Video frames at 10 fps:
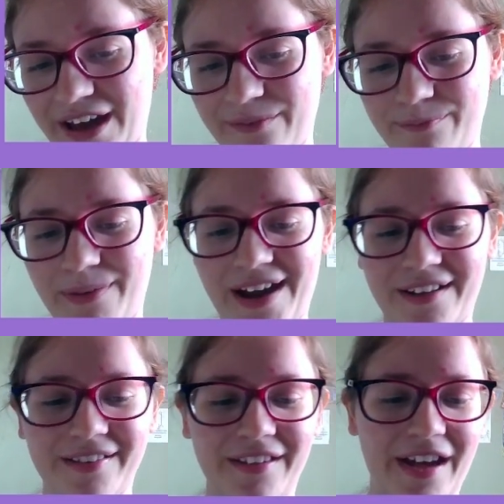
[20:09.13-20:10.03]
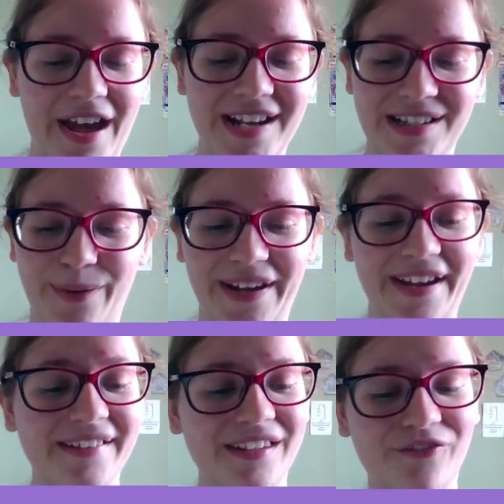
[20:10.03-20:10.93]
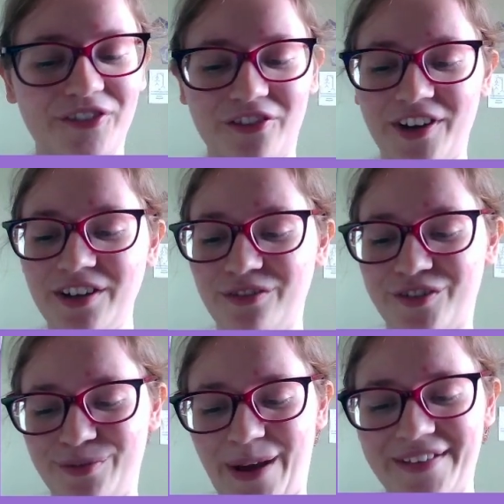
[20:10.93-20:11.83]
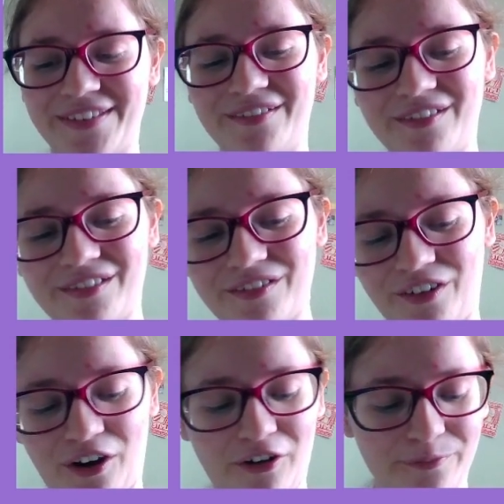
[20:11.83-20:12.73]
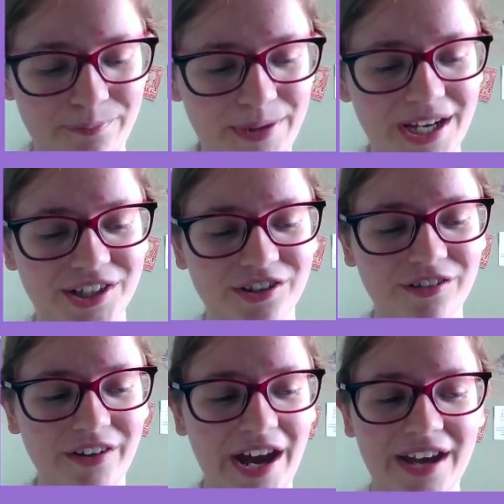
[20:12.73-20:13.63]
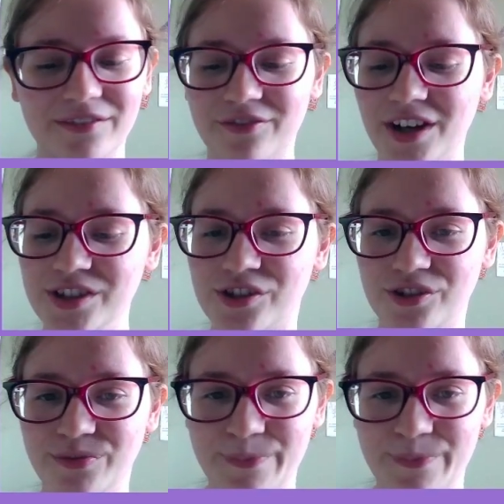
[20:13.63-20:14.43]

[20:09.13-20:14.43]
Back to 80 by 80 for the final two patterns of Pikachu and Raichu.